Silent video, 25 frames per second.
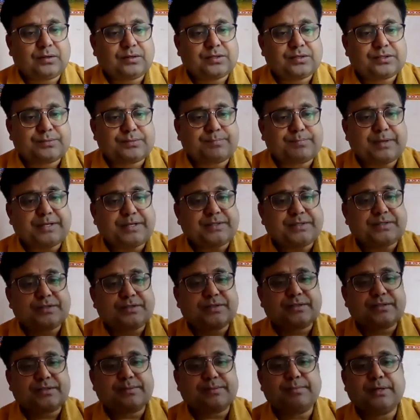
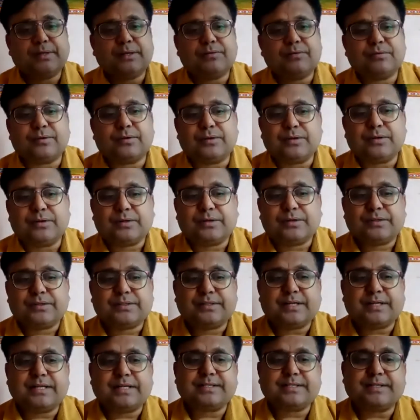Spencer's beloved
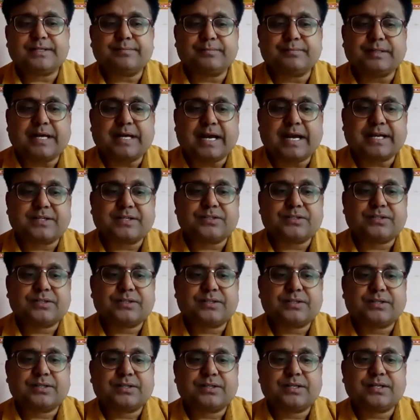tells him that
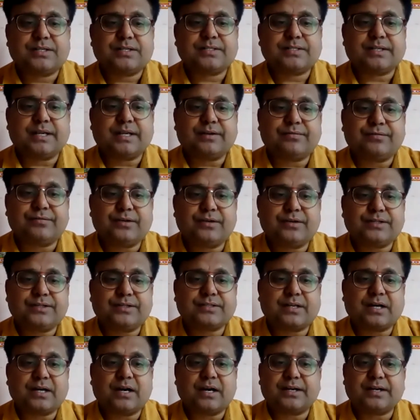his
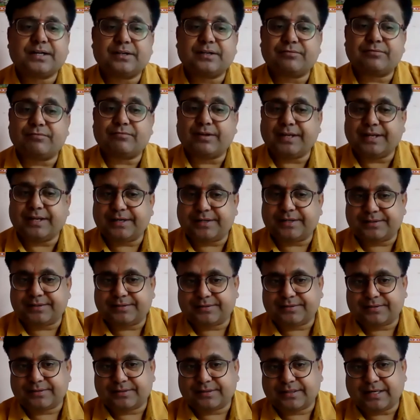efforts are in vain
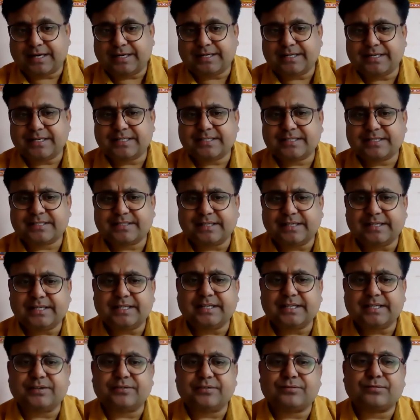and he is
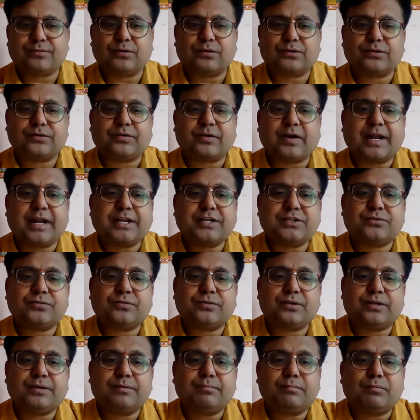silly for trying
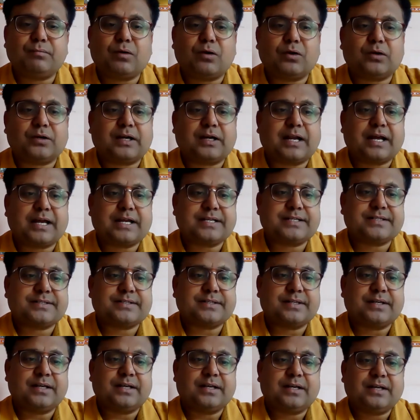to
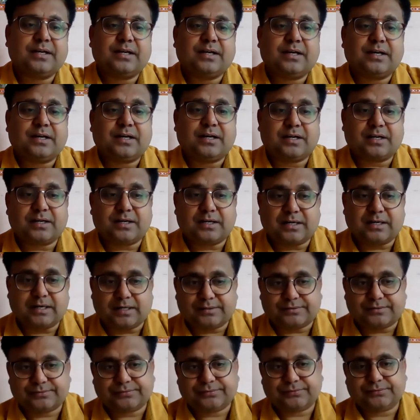immortalize her
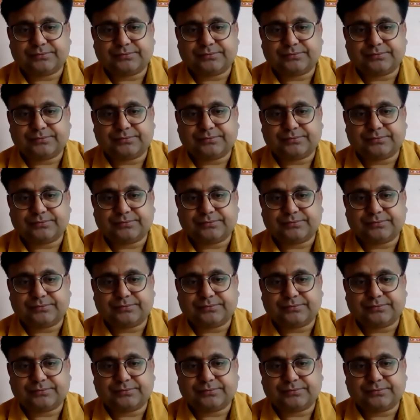love.